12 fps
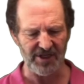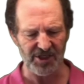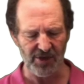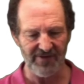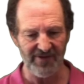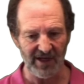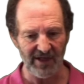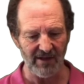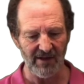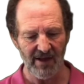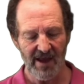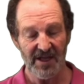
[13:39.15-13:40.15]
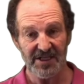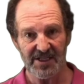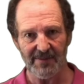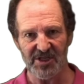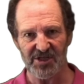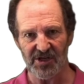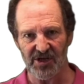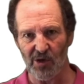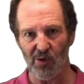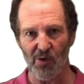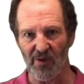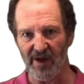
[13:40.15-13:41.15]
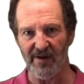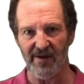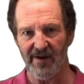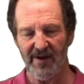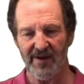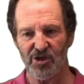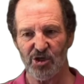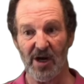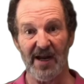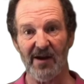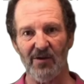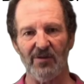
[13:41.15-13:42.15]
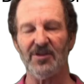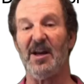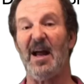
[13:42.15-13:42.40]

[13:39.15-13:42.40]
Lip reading: So if the little semicircle or the triangles,